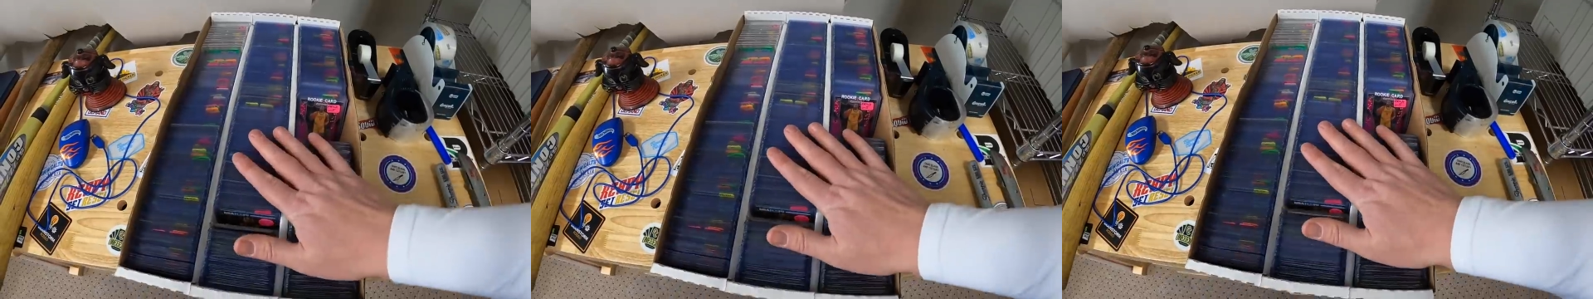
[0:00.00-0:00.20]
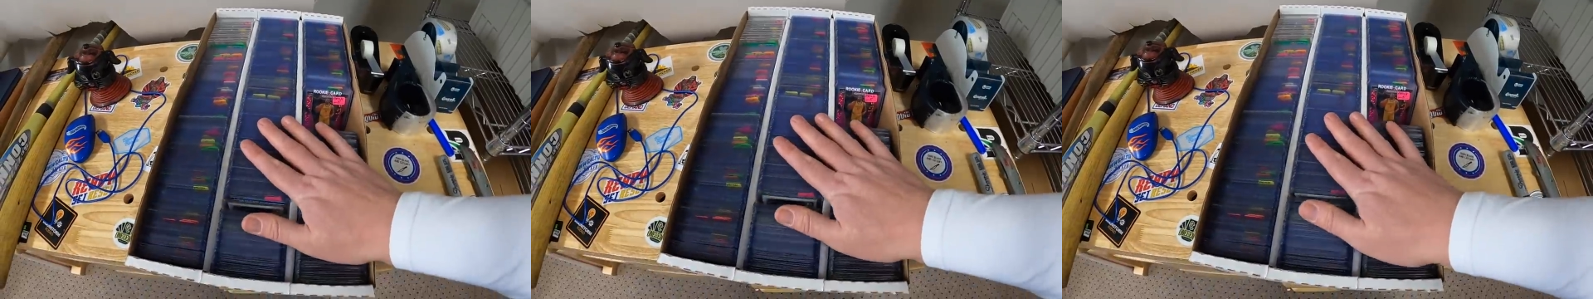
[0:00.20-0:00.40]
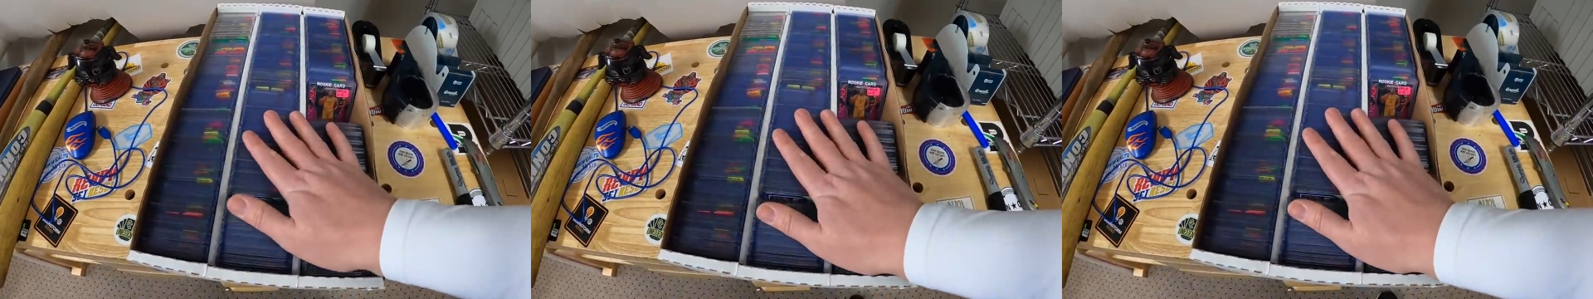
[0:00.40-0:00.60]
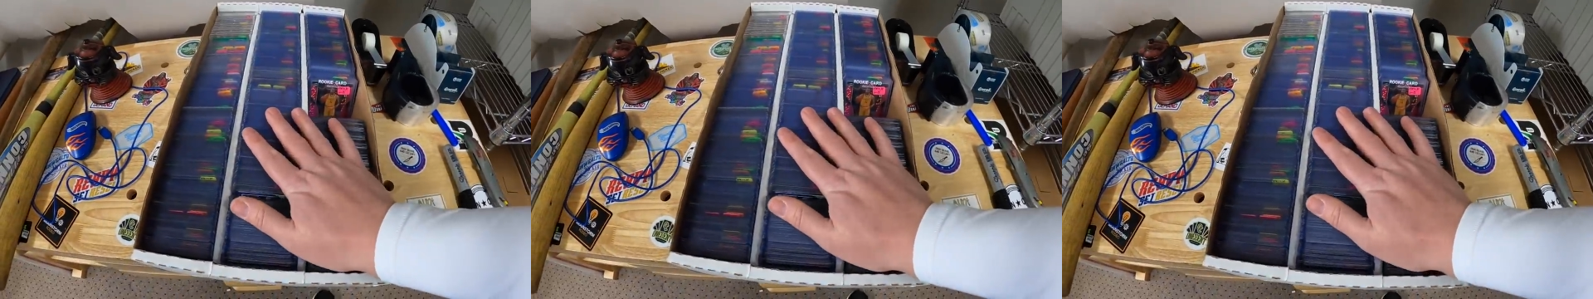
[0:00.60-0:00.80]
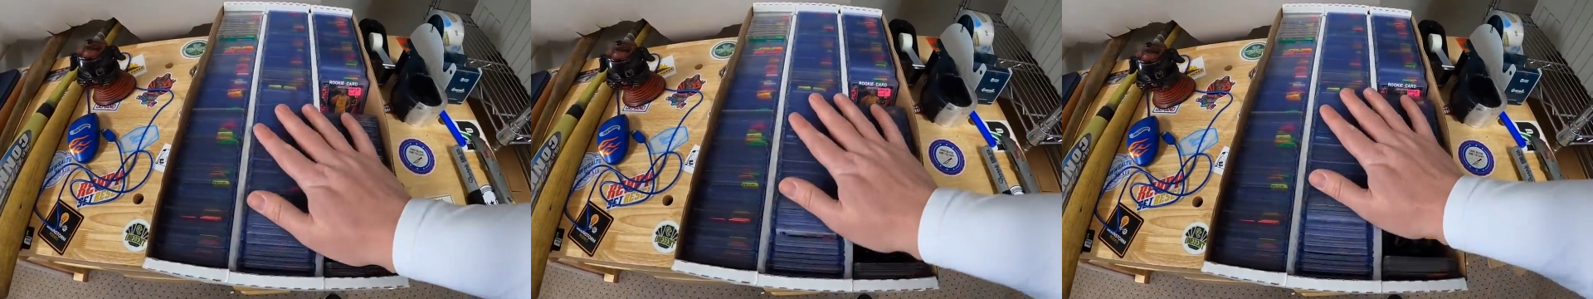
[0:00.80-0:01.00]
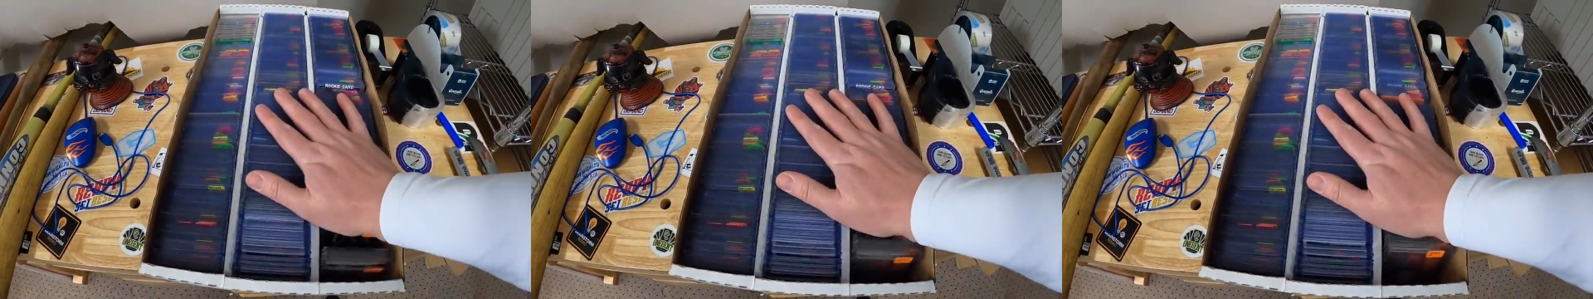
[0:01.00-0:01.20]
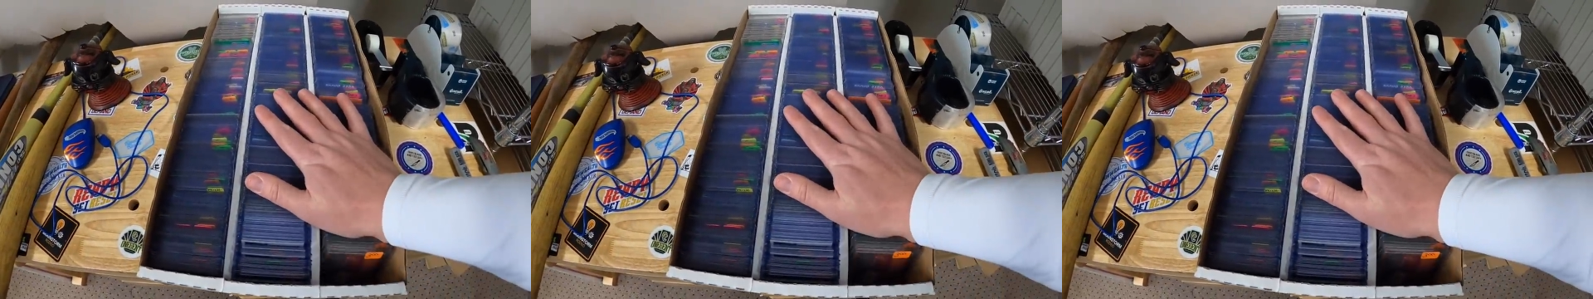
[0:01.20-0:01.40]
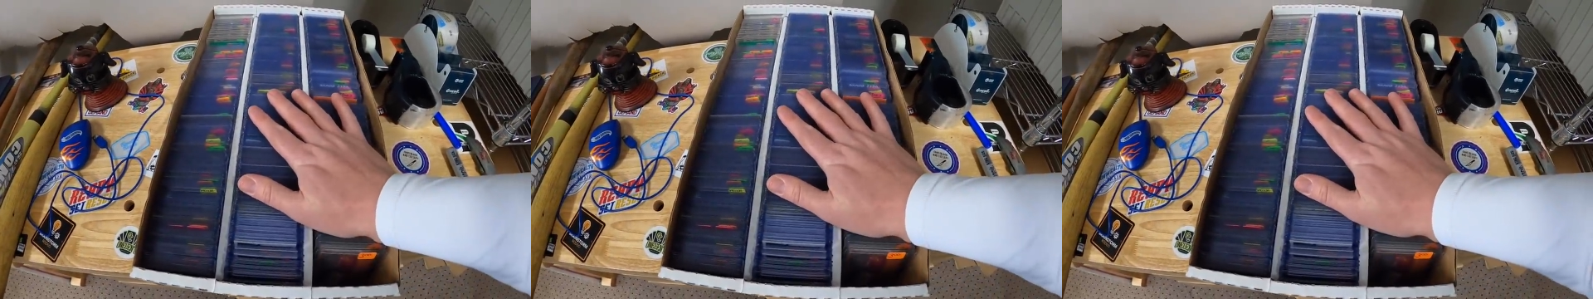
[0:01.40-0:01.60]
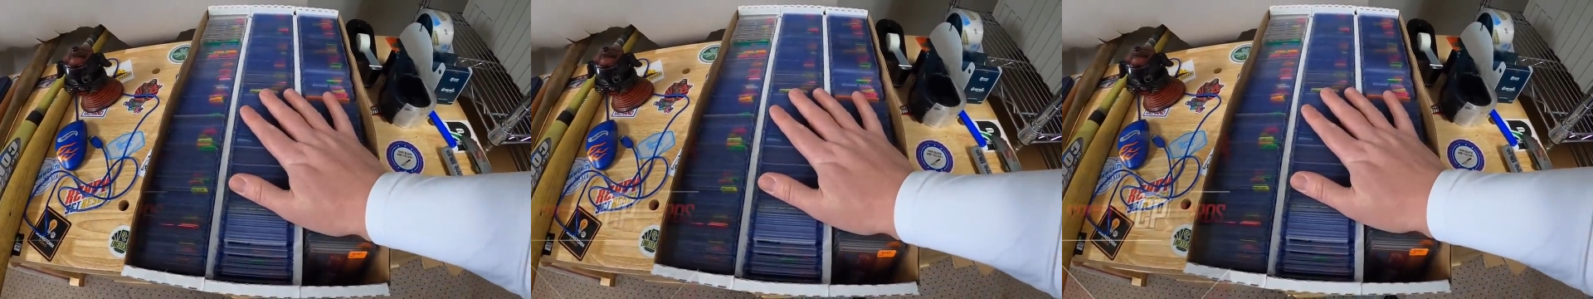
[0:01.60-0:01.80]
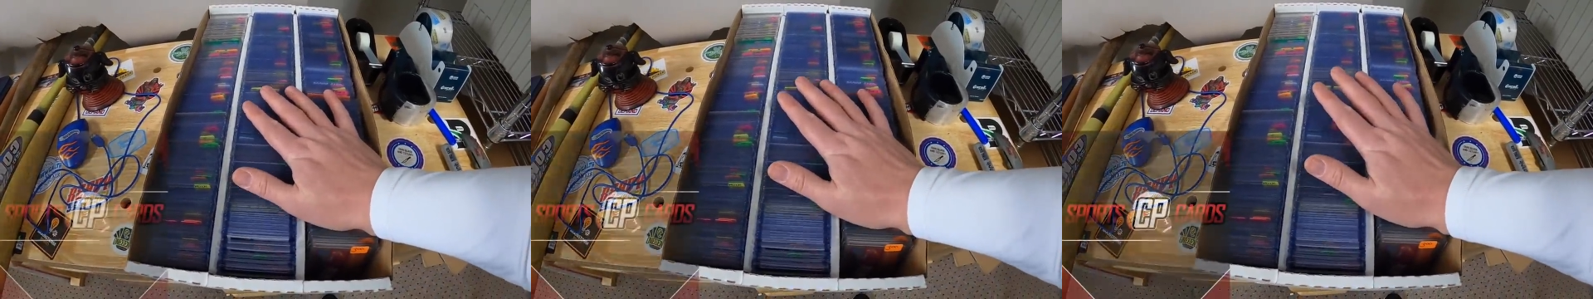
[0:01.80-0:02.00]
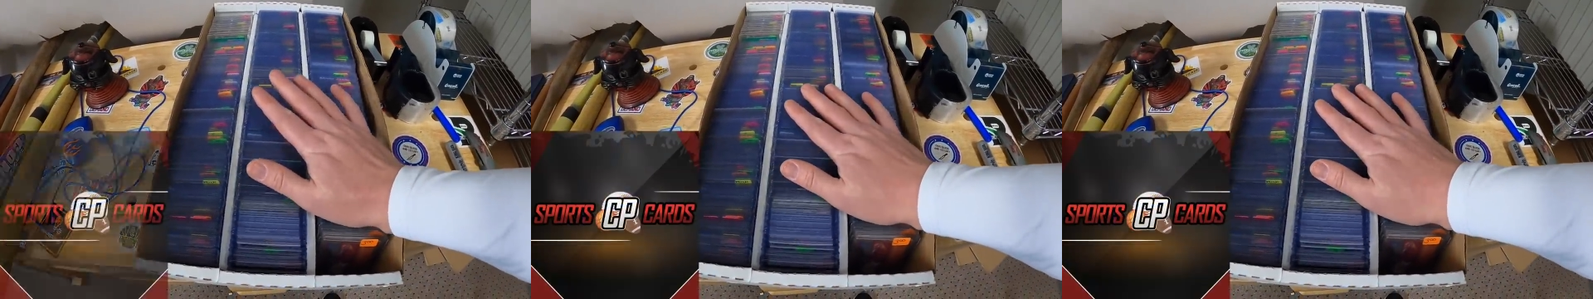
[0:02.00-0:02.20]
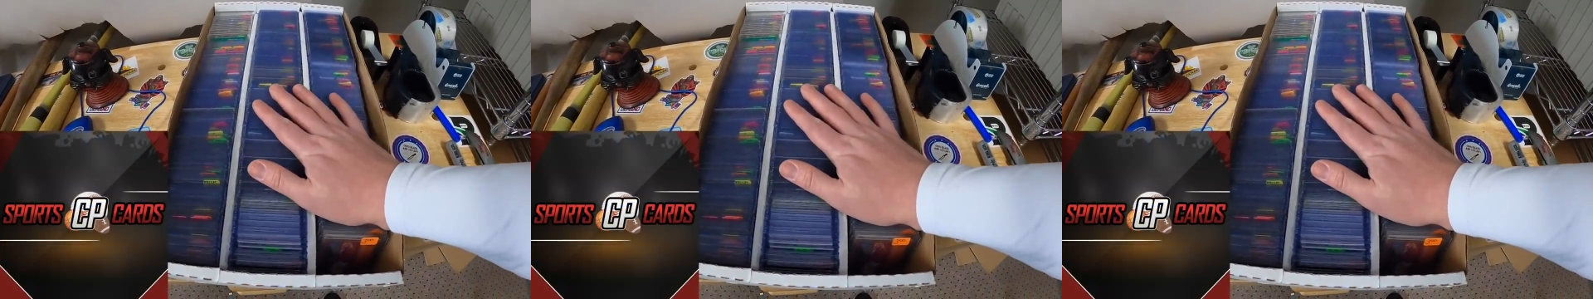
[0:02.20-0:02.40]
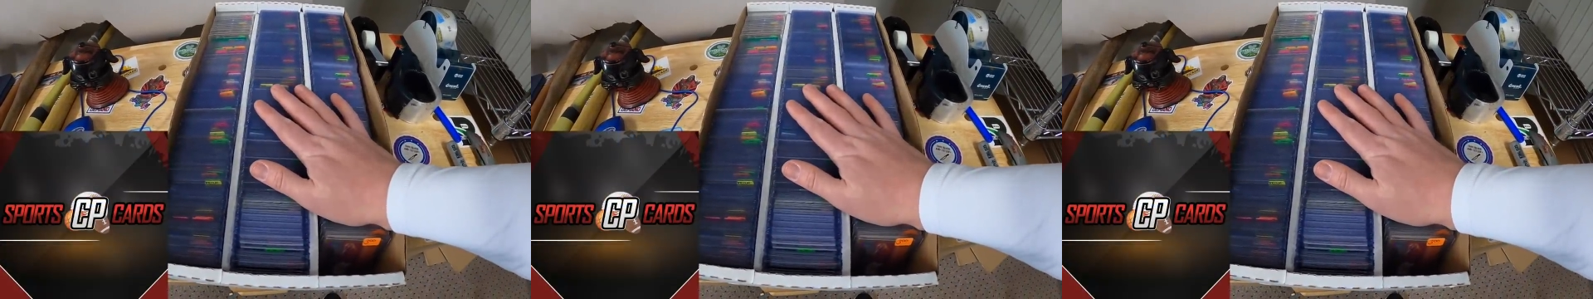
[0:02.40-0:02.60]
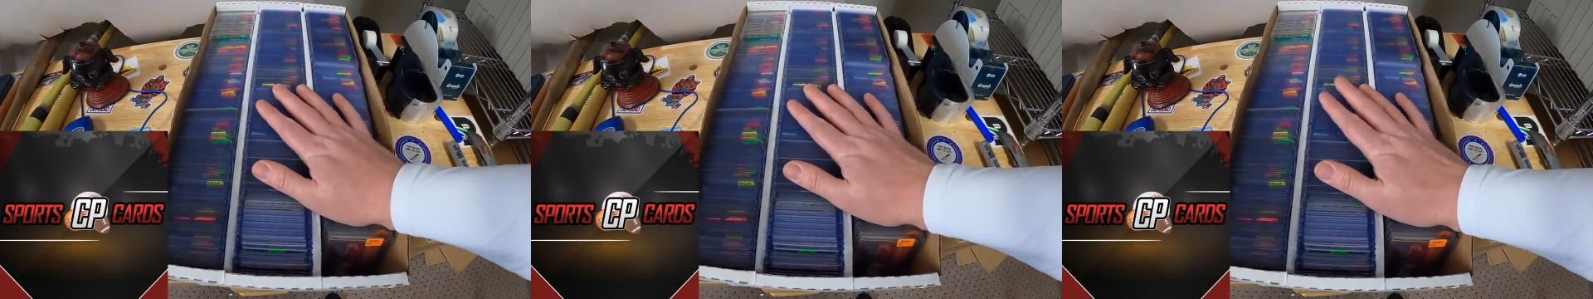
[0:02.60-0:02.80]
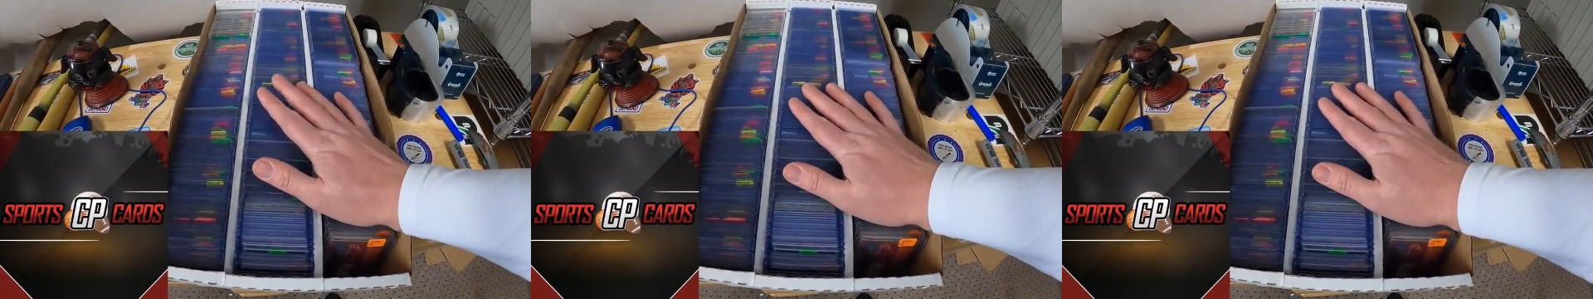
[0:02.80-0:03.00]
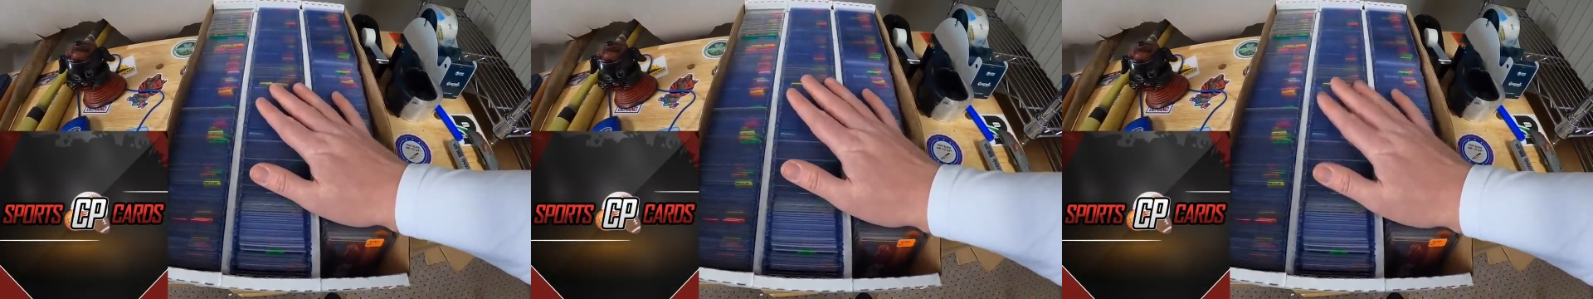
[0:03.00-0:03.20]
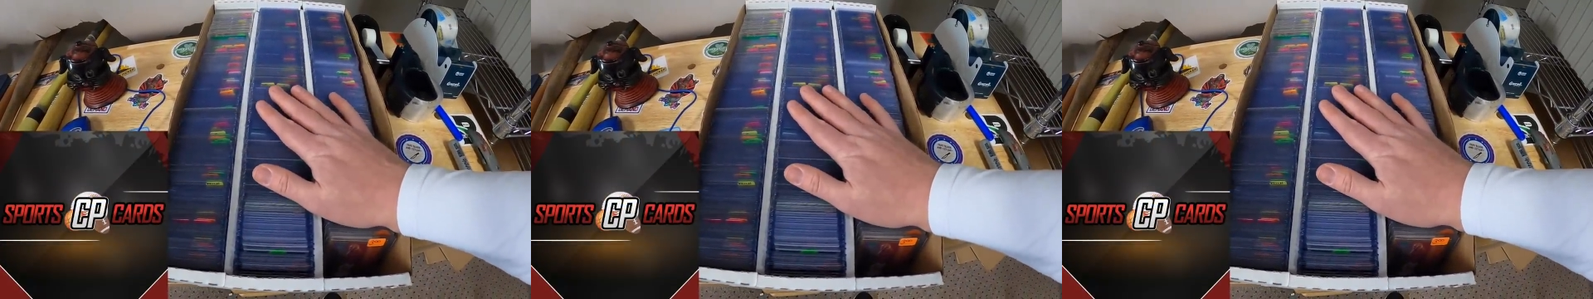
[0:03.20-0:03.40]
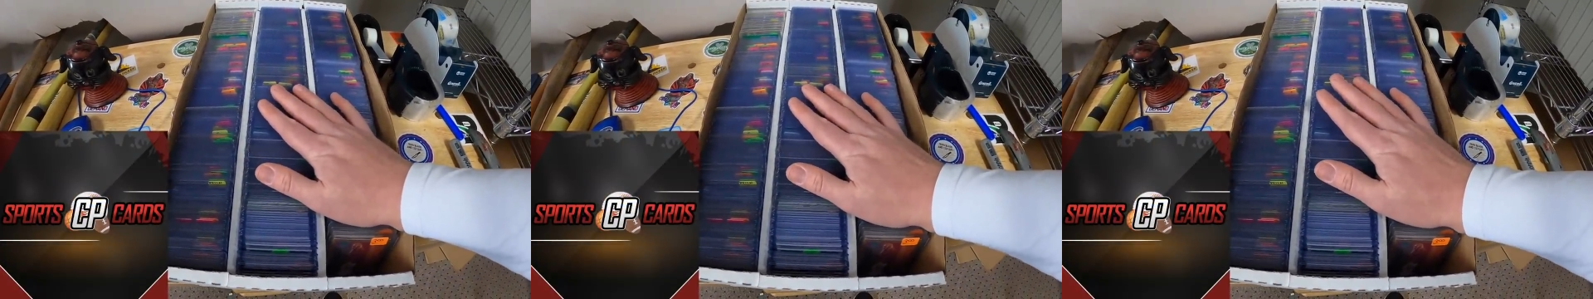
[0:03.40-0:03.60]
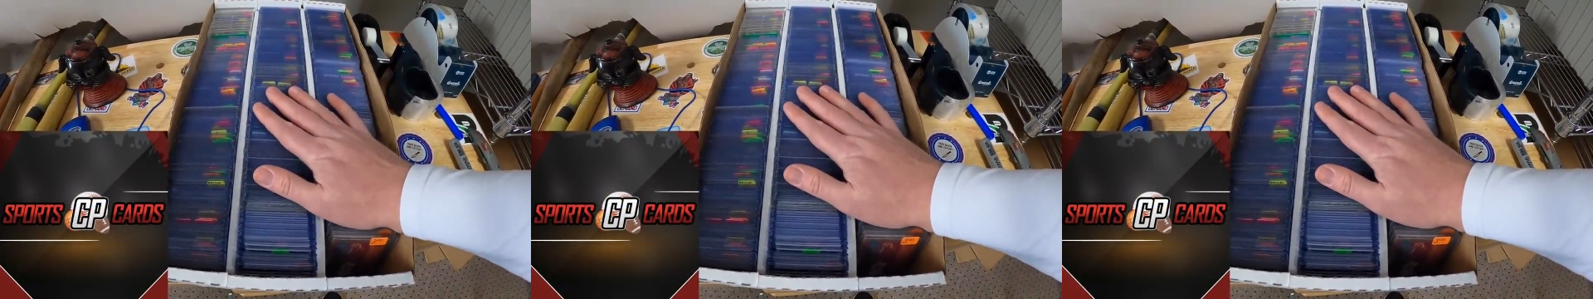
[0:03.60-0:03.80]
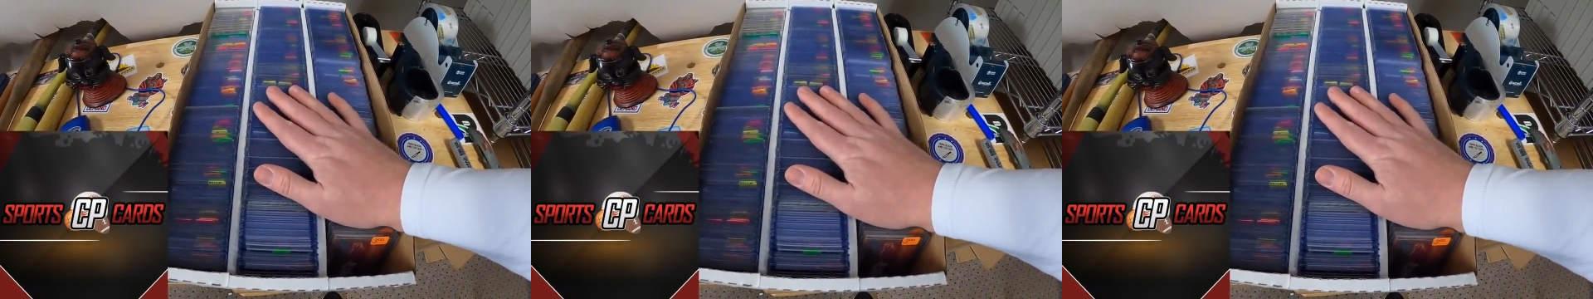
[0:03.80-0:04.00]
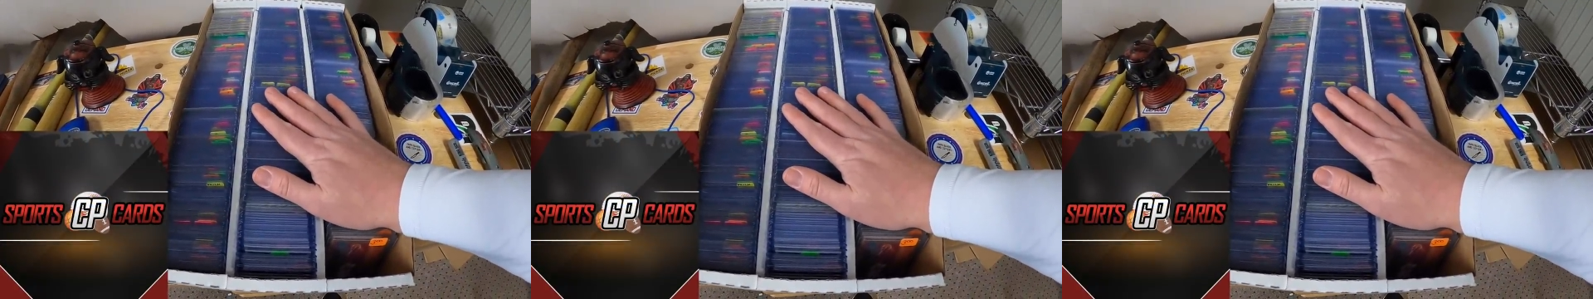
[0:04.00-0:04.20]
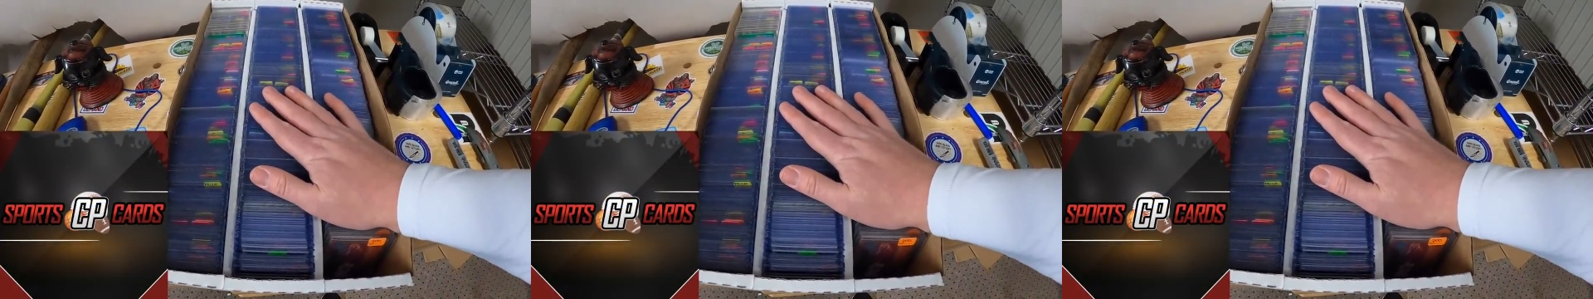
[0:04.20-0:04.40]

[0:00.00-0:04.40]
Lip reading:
Nobody's mouth can be seen.